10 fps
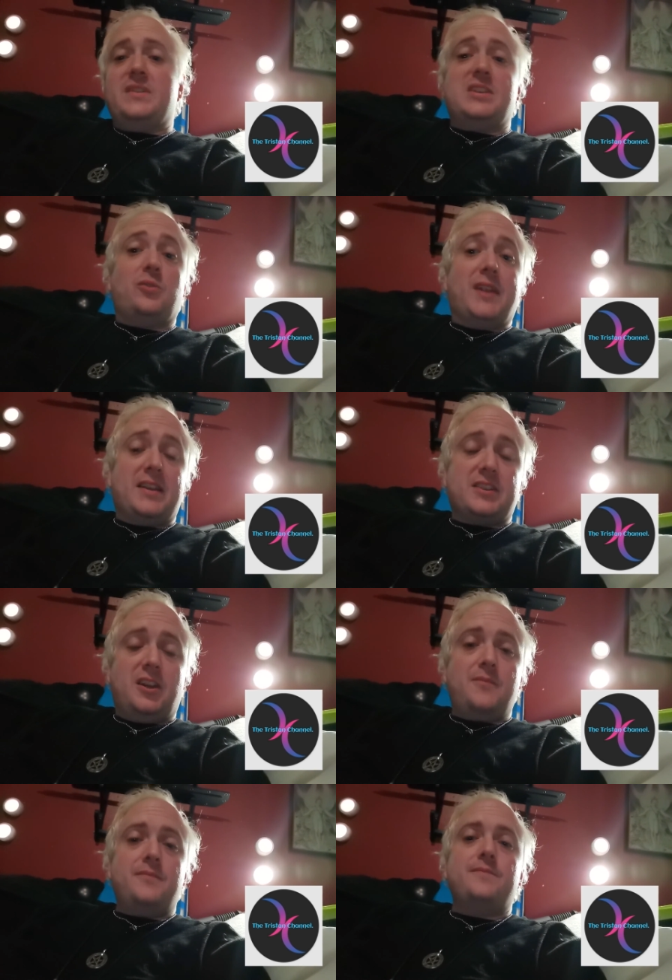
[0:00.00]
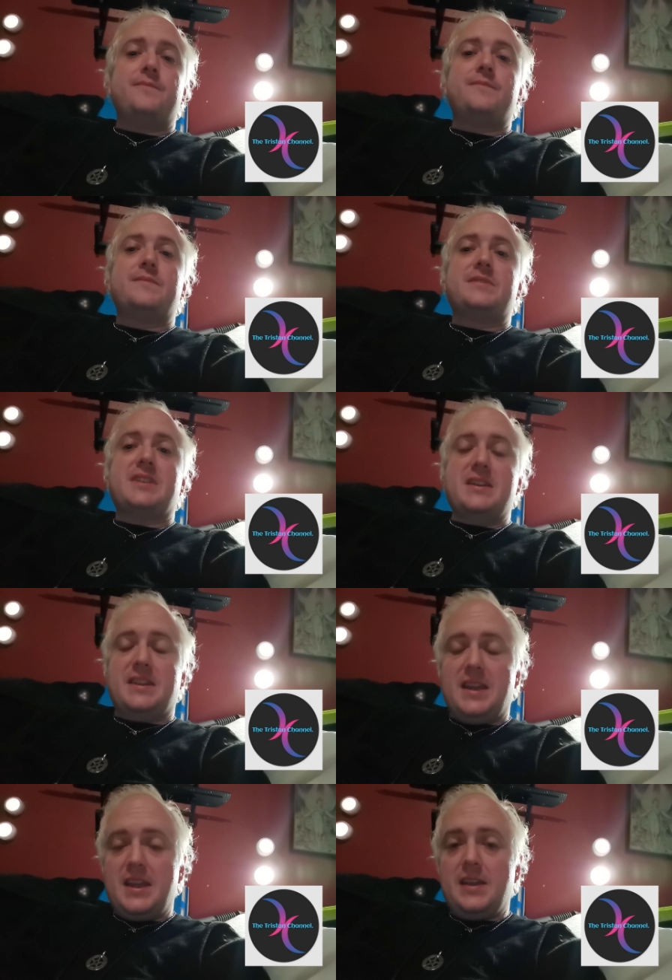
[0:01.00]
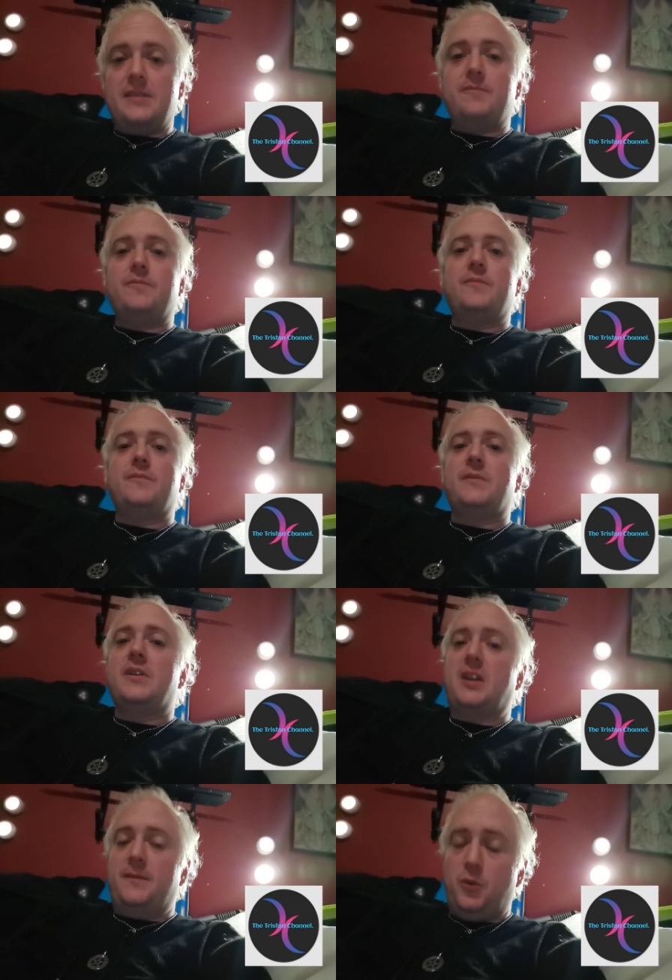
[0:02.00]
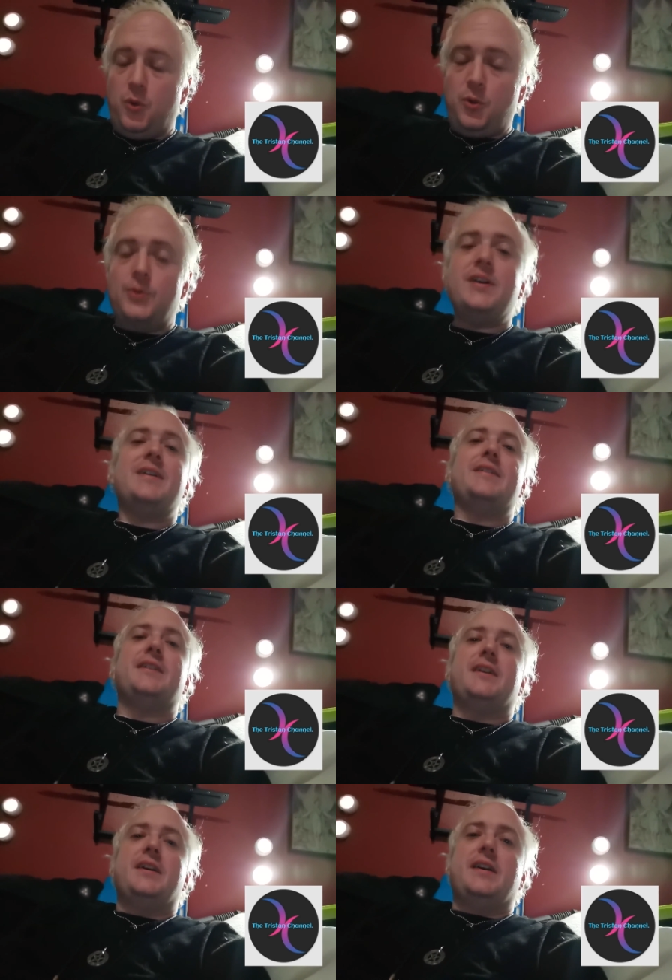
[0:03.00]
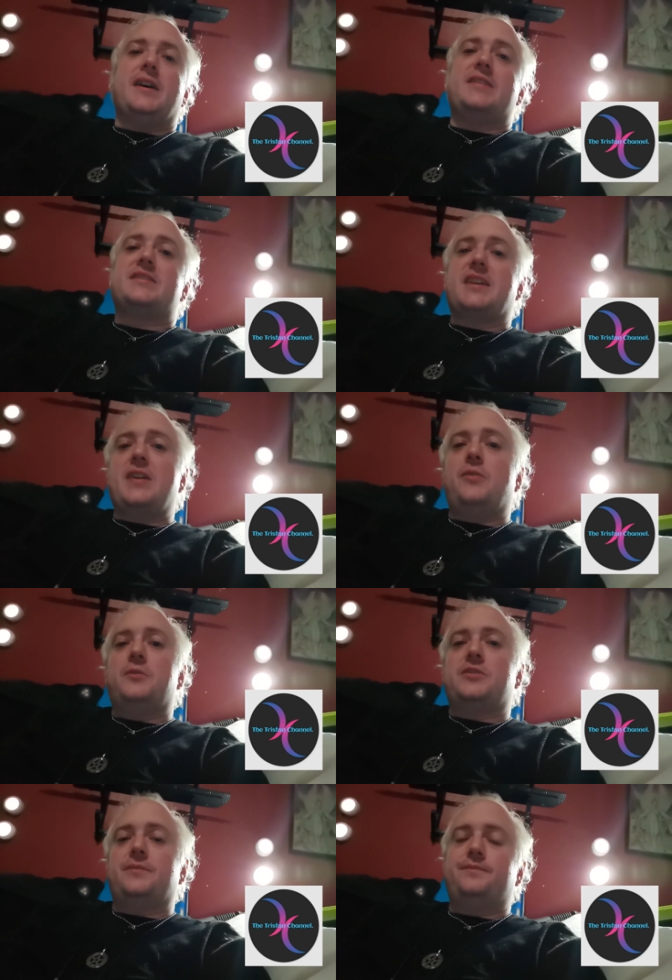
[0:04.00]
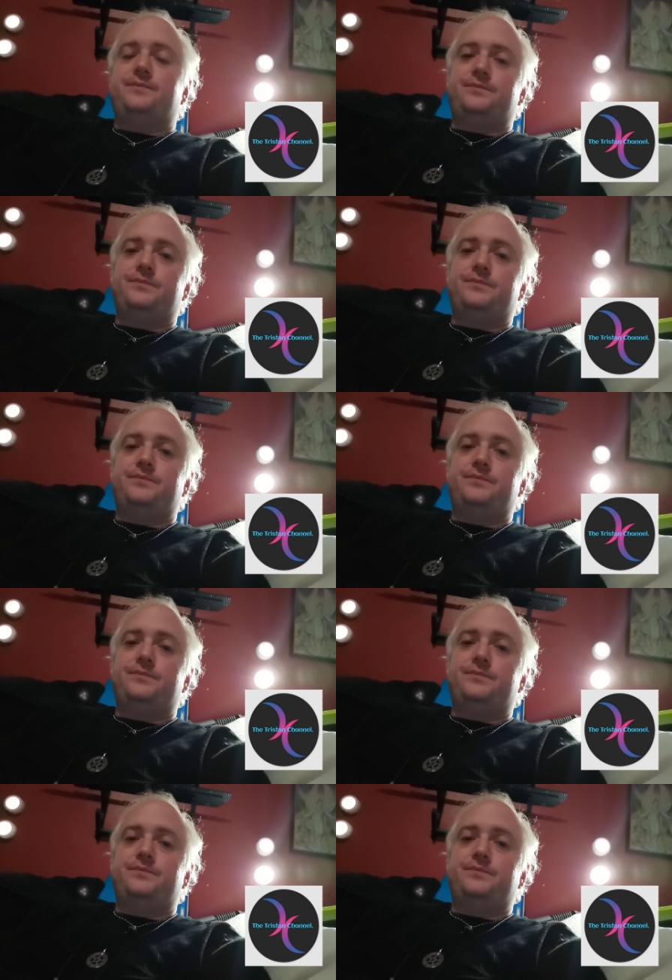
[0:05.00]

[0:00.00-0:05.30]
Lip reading: Until next time, take care. Love you all, and stay awesome.